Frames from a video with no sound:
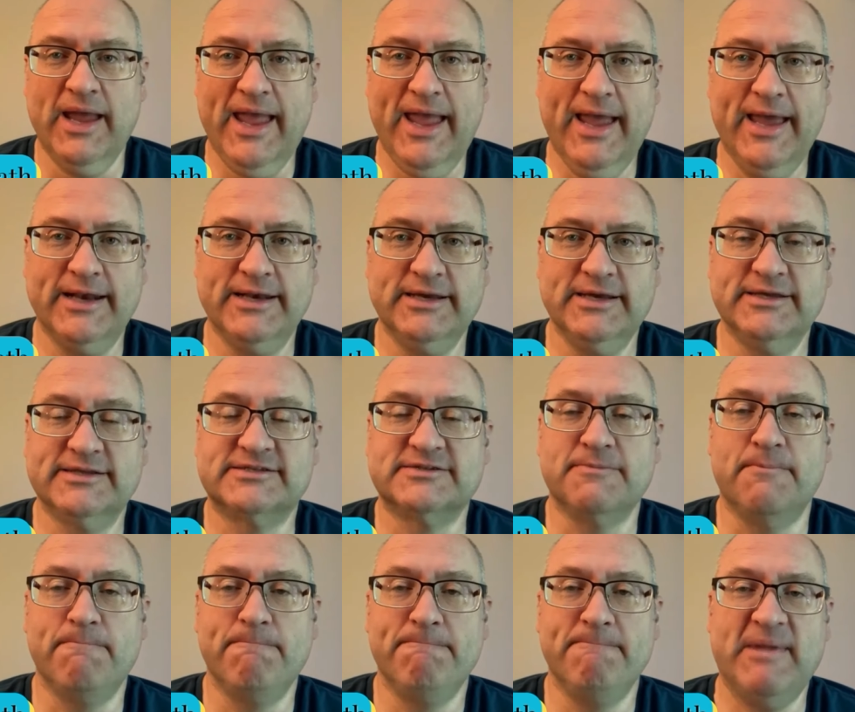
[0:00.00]
and
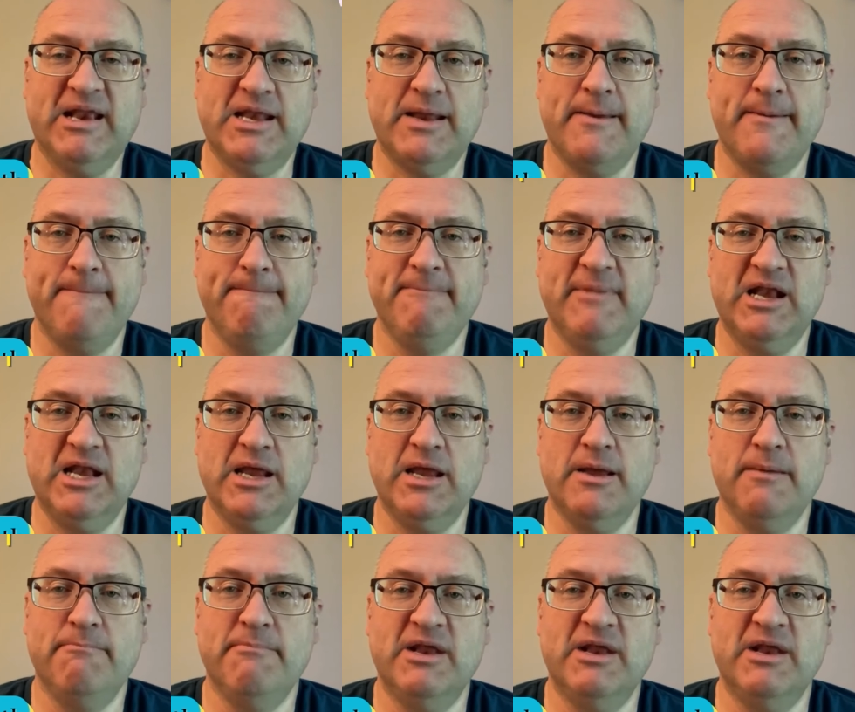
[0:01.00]
it's many, many,